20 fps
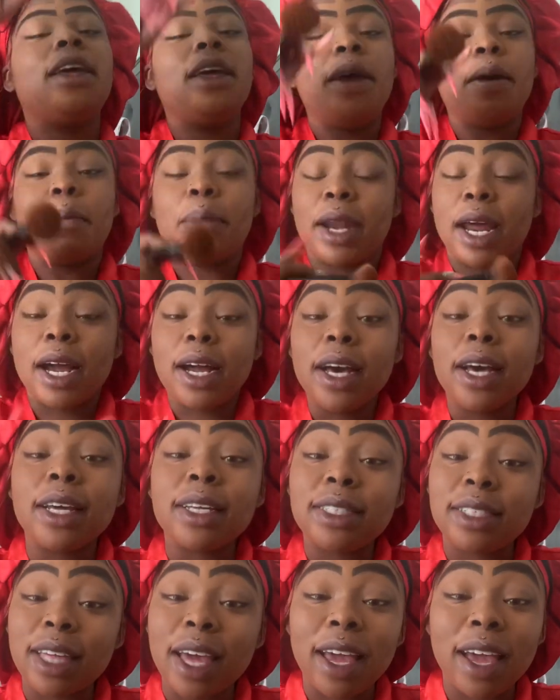But I
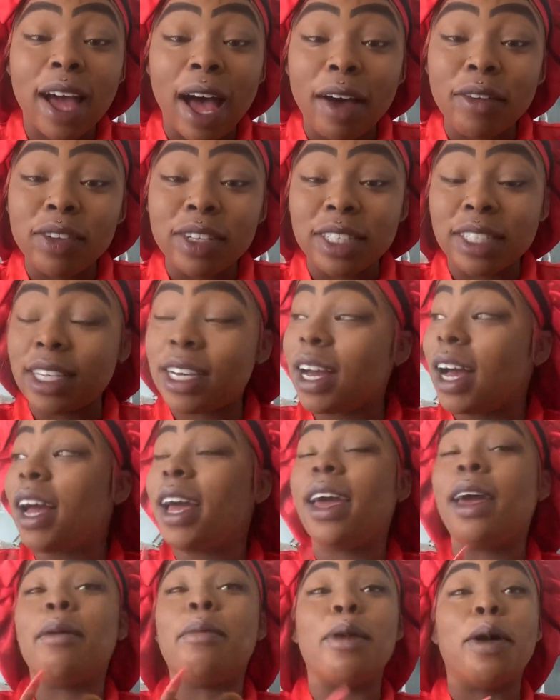couldn't stay. Obviously, God
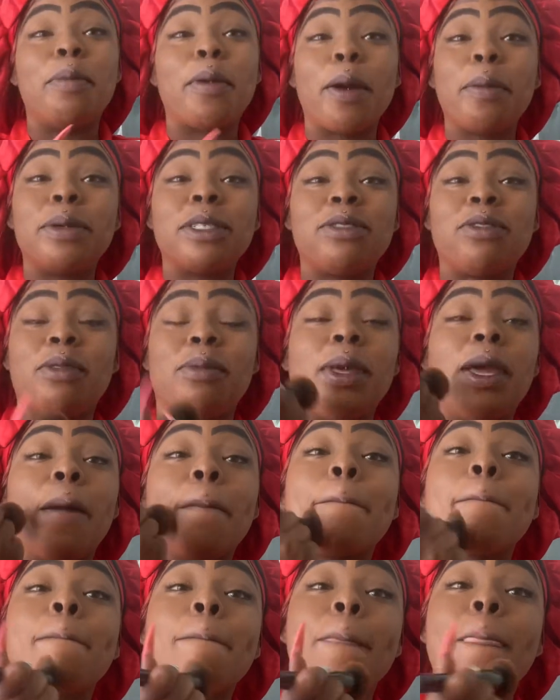had one purpose for
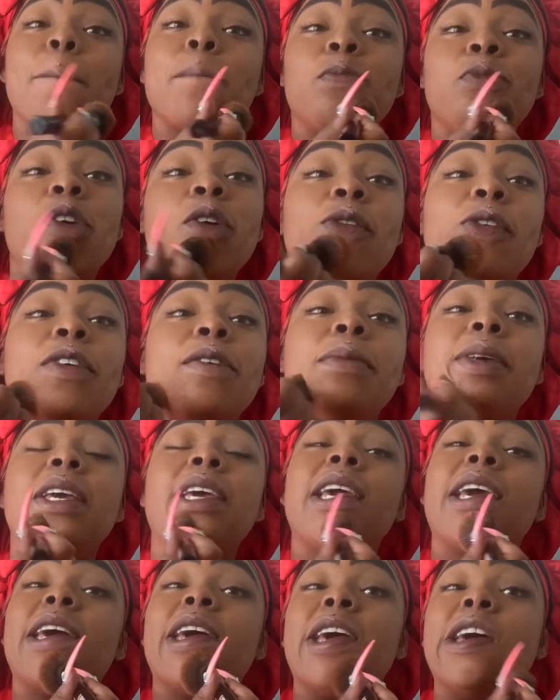me. You feel
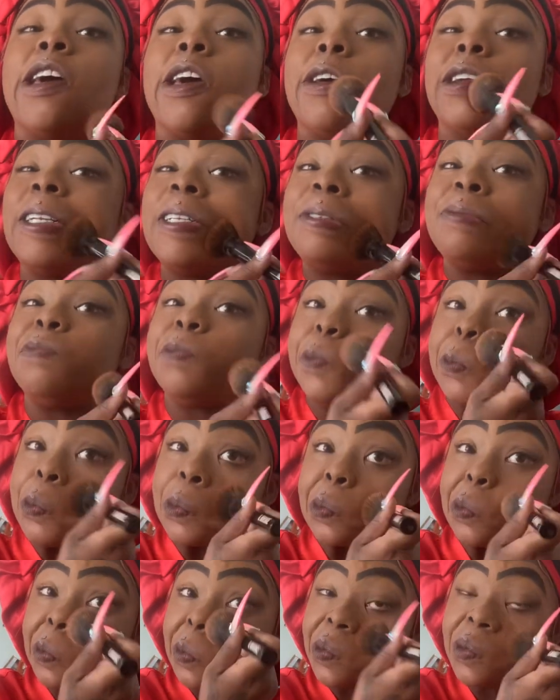me? And
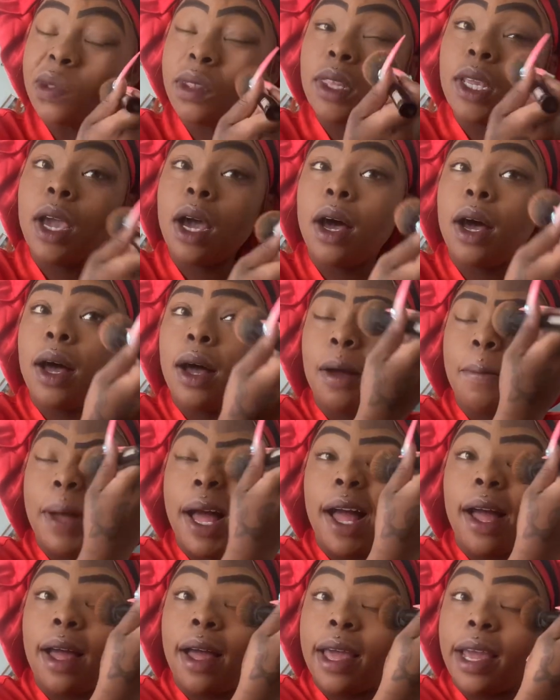
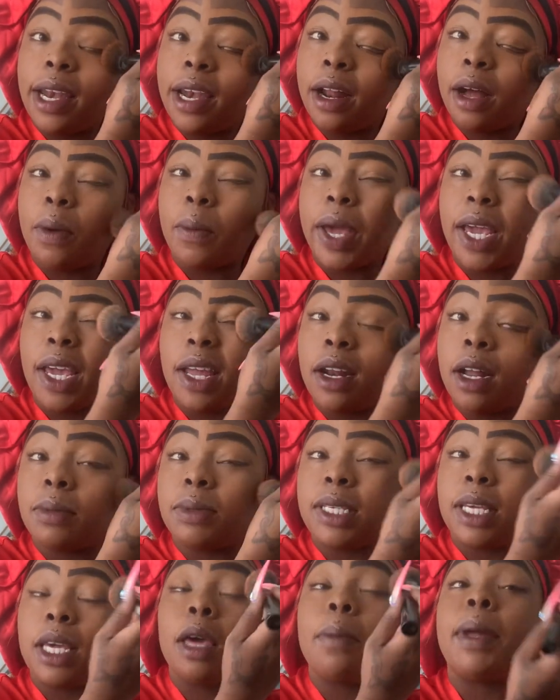I ended up waking up
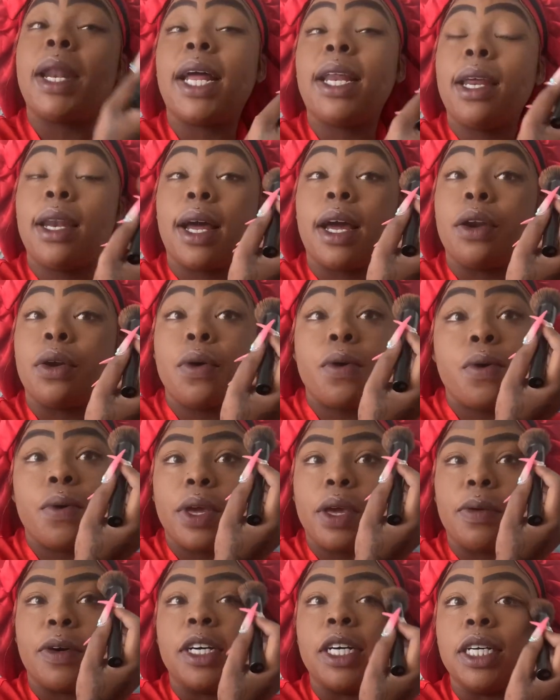to him, and I did not know who
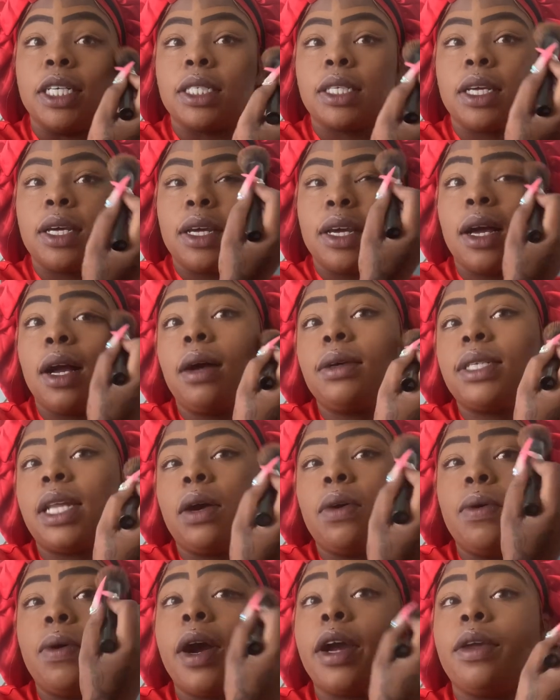he was. I was like,
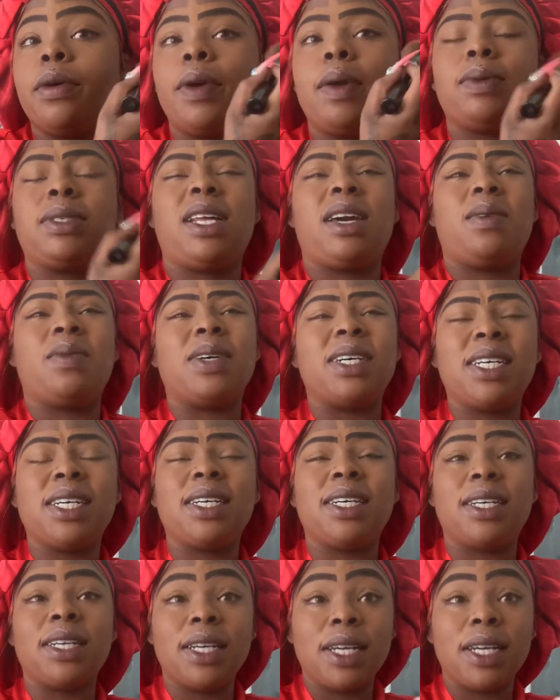who are you? He was like, what?